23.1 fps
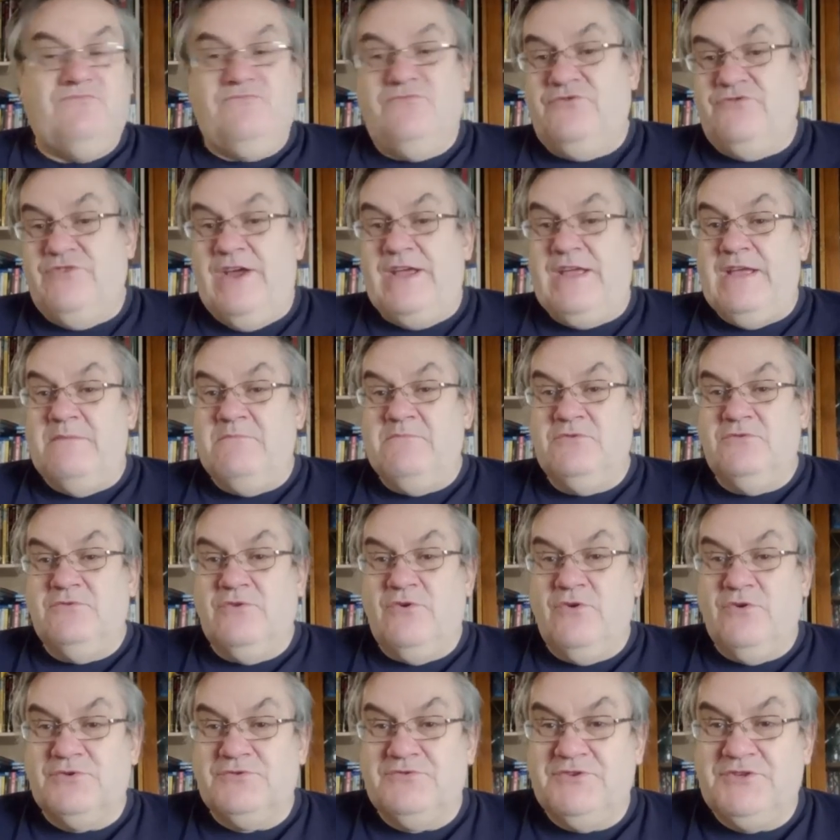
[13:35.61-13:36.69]
Graham, who of
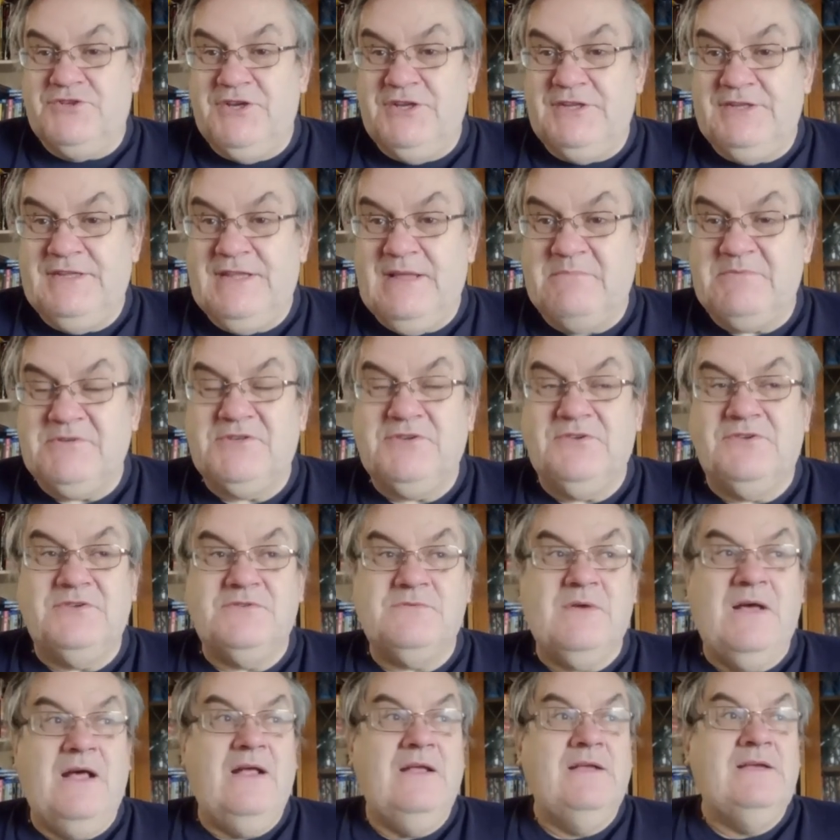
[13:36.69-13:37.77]
course returned in the episode as
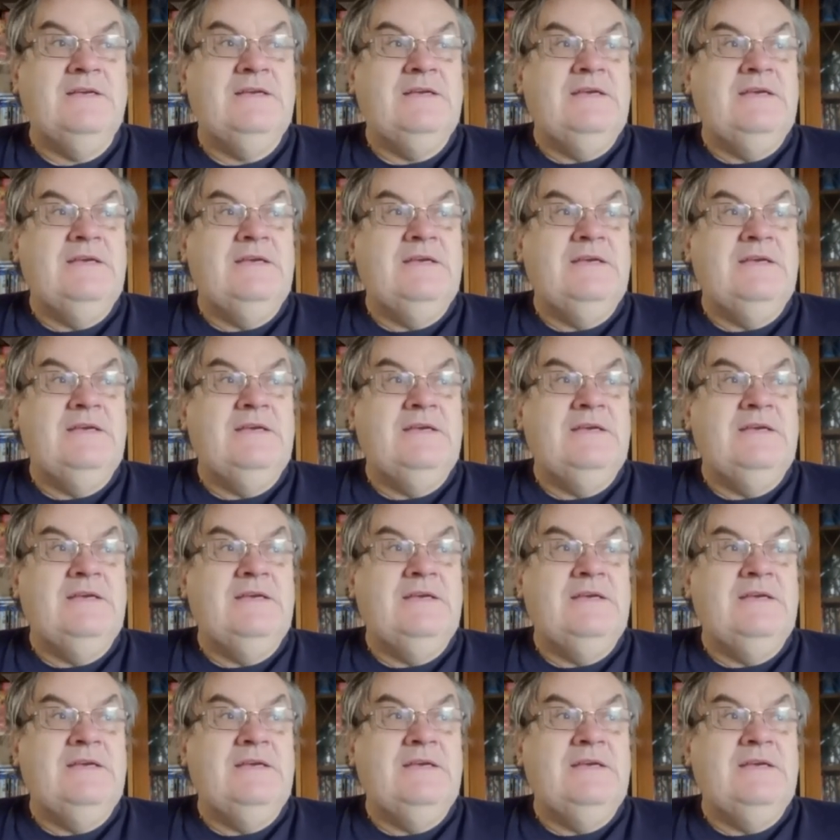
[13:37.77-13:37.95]
well.